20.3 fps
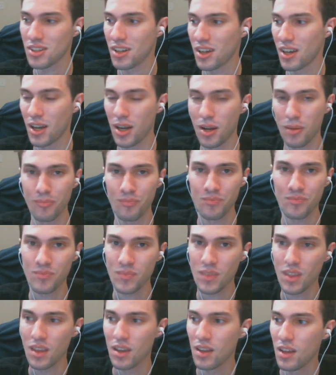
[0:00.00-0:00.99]

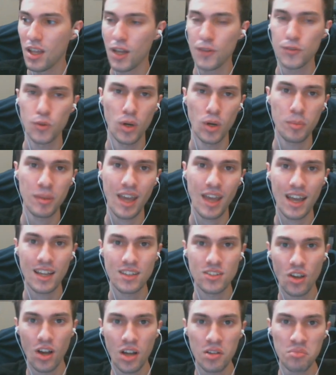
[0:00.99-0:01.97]
If you want to be
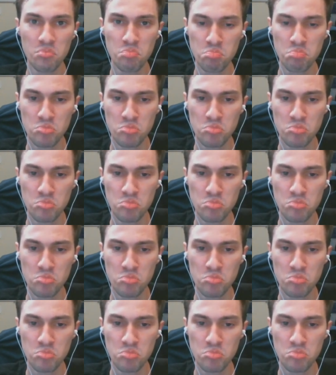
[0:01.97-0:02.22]
hands-on,